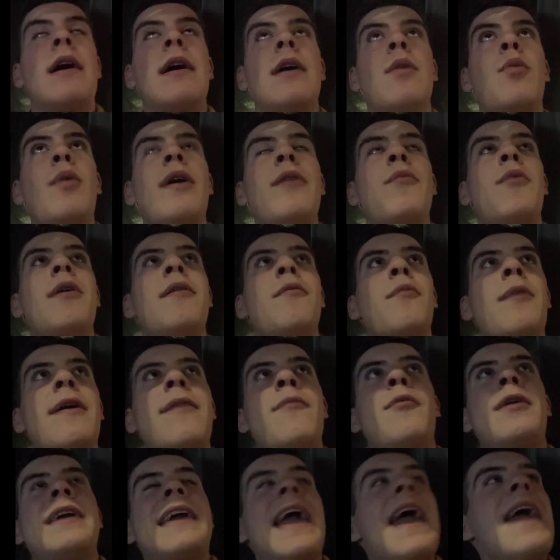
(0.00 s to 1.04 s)

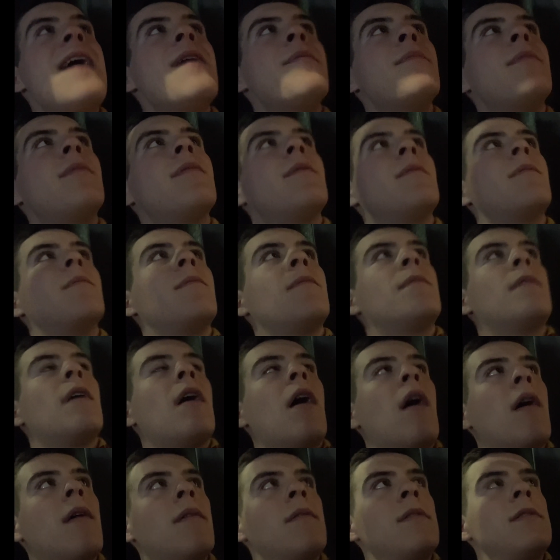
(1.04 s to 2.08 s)
we get
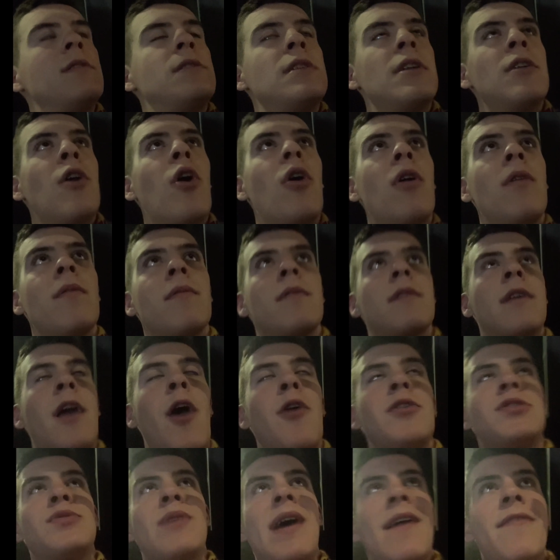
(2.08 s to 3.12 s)
him to not
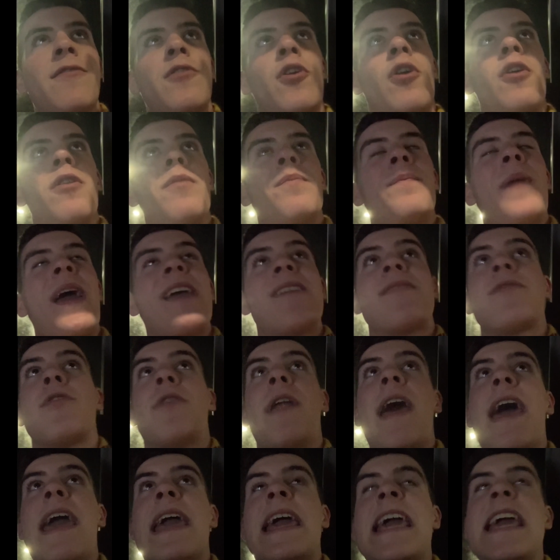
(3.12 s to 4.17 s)
go to AFCON based
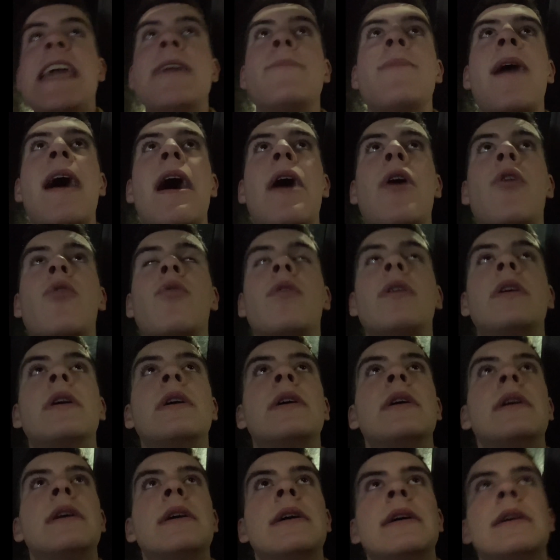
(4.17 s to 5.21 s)
on a email
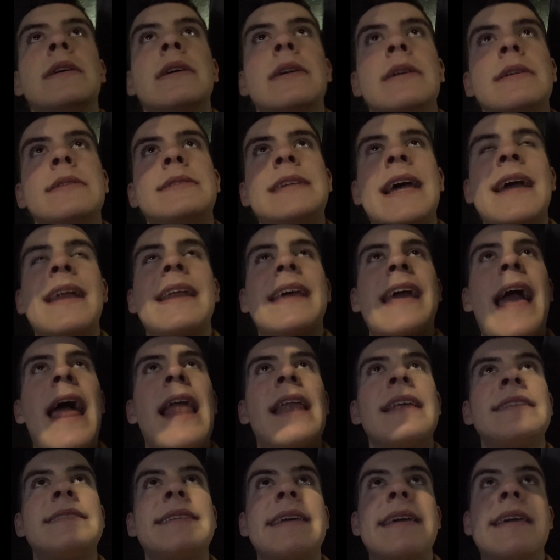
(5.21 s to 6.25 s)

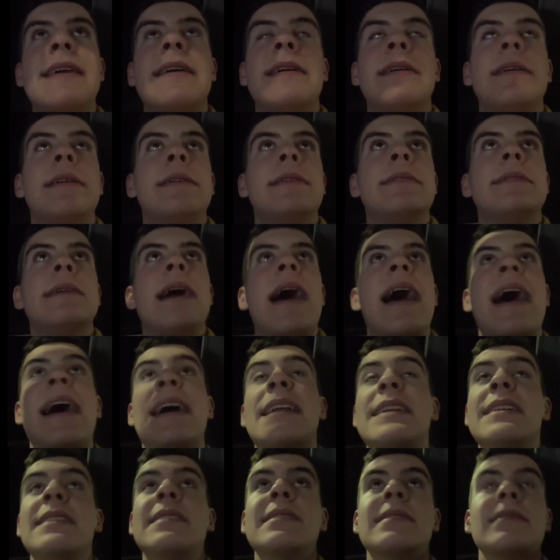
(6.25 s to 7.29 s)
technicality,
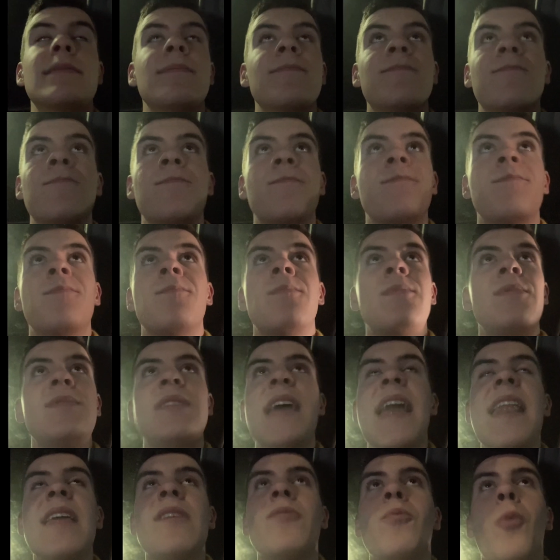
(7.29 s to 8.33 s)
and
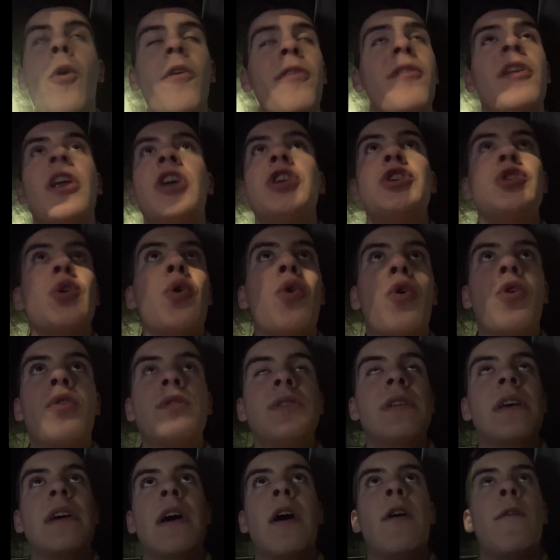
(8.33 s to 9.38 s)
Dennis wasn't
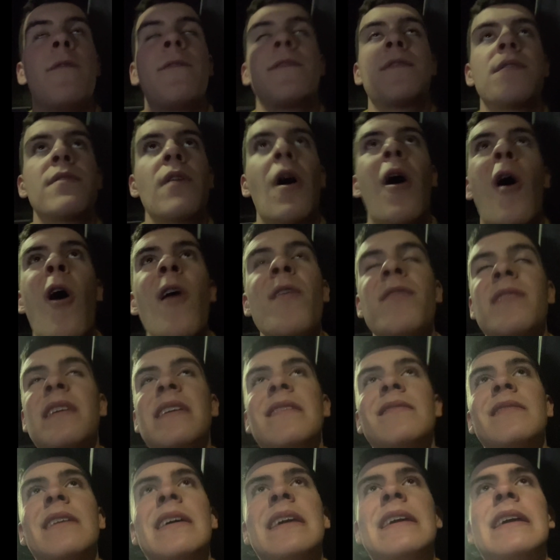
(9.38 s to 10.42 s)
assured of starts.
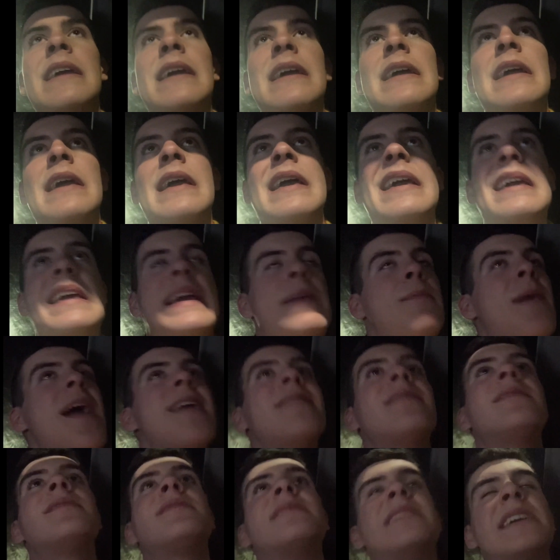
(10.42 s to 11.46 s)
He
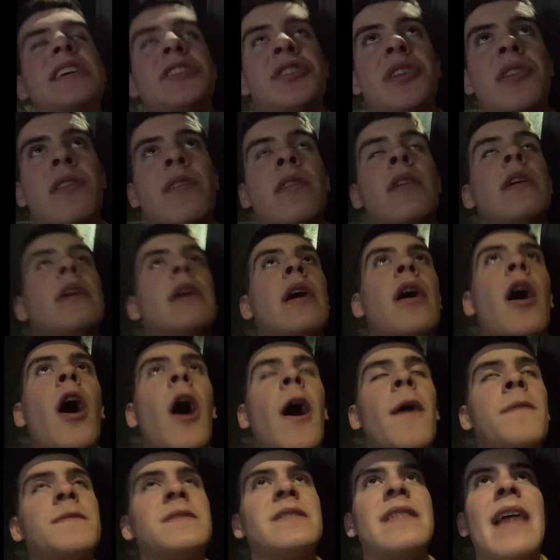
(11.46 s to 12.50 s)
made the decision
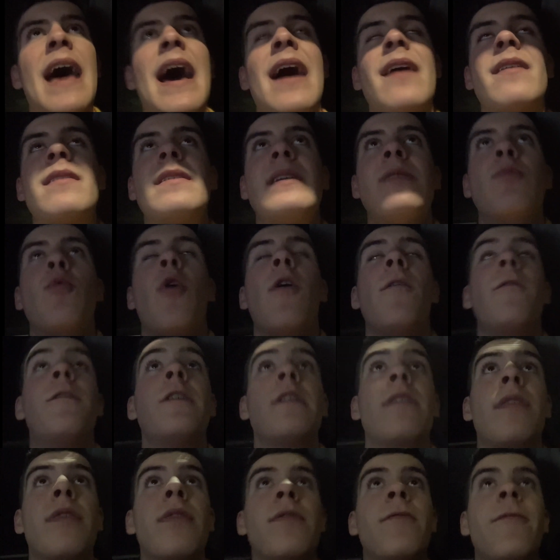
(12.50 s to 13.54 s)
after that. Watford
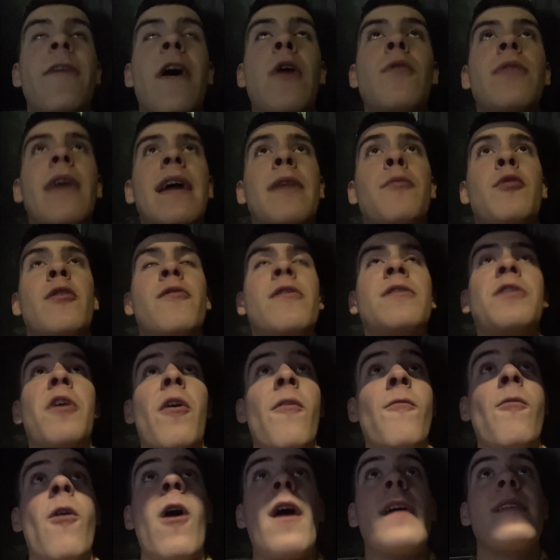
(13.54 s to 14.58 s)
felt they were in their
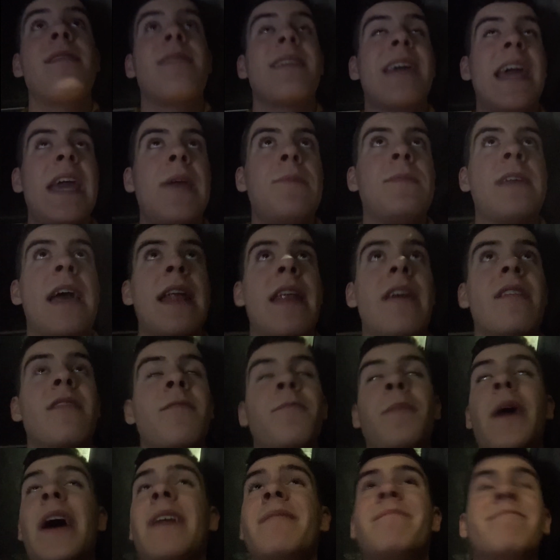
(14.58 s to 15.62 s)
right to keep Dennis,
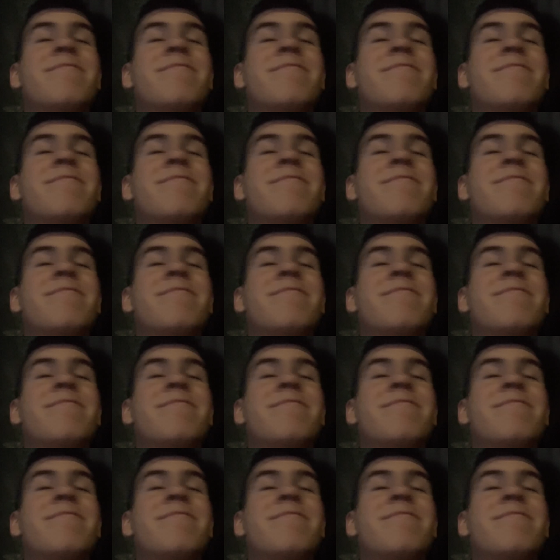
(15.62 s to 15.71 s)
but